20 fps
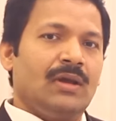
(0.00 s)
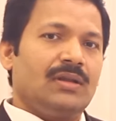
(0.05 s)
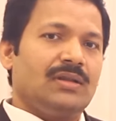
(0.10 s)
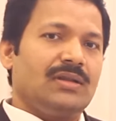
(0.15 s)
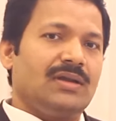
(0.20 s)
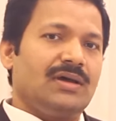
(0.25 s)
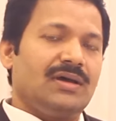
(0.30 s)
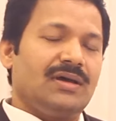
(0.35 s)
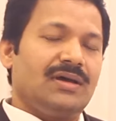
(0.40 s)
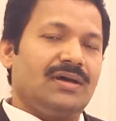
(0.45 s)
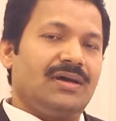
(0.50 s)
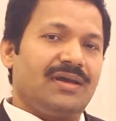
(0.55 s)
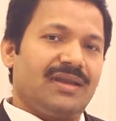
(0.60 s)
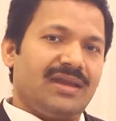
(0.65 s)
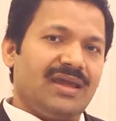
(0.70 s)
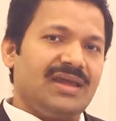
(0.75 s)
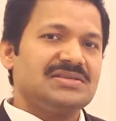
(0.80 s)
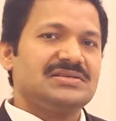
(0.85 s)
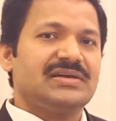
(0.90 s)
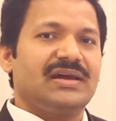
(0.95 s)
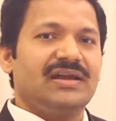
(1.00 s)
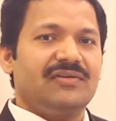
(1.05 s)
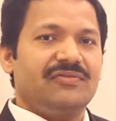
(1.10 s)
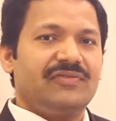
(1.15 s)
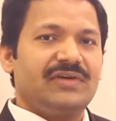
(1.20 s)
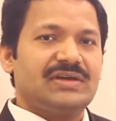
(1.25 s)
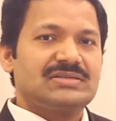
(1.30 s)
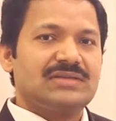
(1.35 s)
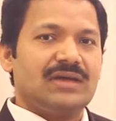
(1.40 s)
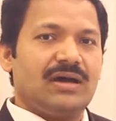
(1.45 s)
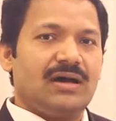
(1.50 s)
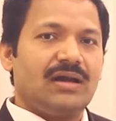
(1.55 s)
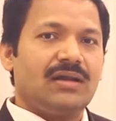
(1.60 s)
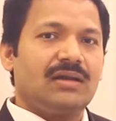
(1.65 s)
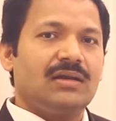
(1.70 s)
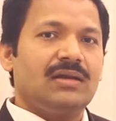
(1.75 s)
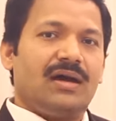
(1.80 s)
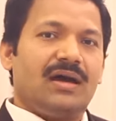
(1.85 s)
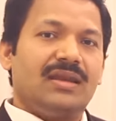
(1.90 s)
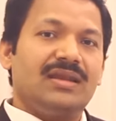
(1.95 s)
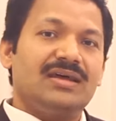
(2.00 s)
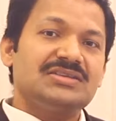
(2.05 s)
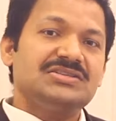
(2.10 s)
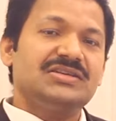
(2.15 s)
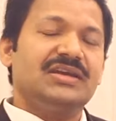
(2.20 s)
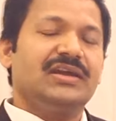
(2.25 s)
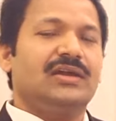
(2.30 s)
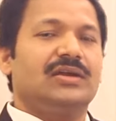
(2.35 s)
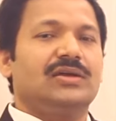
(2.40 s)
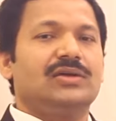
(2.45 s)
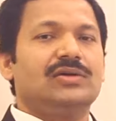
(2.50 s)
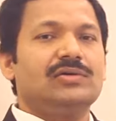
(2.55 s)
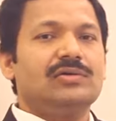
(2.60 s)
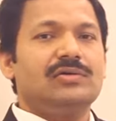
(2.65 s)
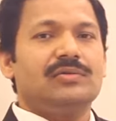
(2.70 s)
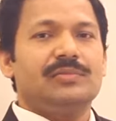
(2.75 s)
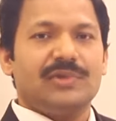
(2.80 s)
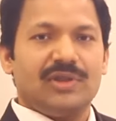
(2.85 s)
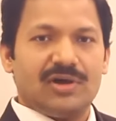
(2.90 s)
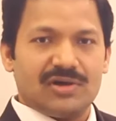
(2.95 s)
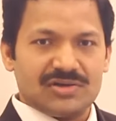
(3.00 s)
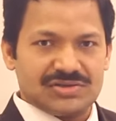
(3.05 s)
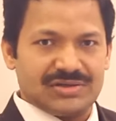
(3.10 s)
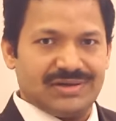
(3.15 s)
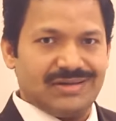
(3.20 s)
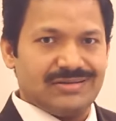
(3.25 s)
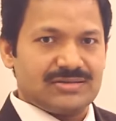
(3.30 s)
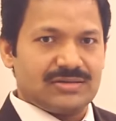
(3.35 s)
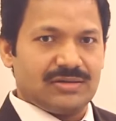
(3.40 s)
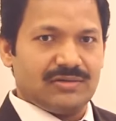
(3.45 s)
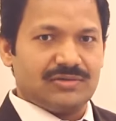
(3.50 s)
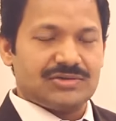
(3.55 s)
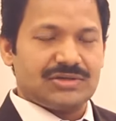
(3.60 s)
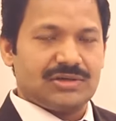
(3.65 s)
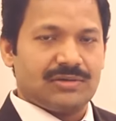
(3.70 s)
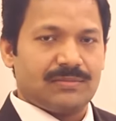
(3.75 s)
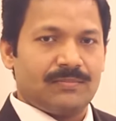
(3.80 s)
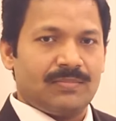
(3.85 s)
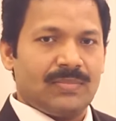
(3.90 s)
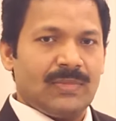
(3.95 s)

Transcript: The rare side effects are allergy to minoxidil solution.